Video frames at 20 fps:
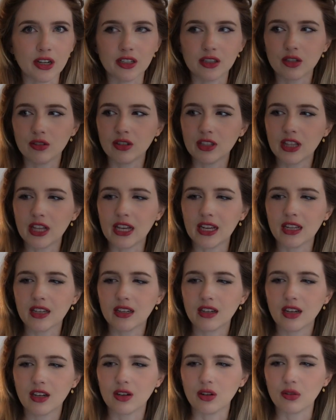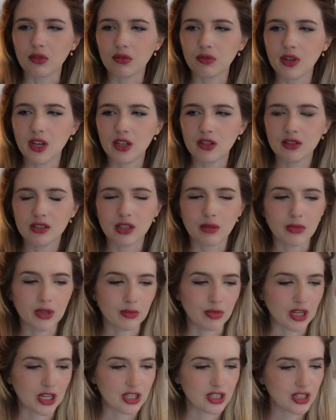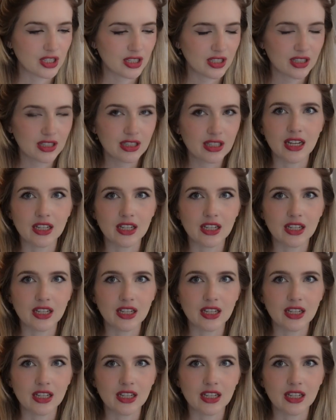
It's only like, I don't know, 300 something pages.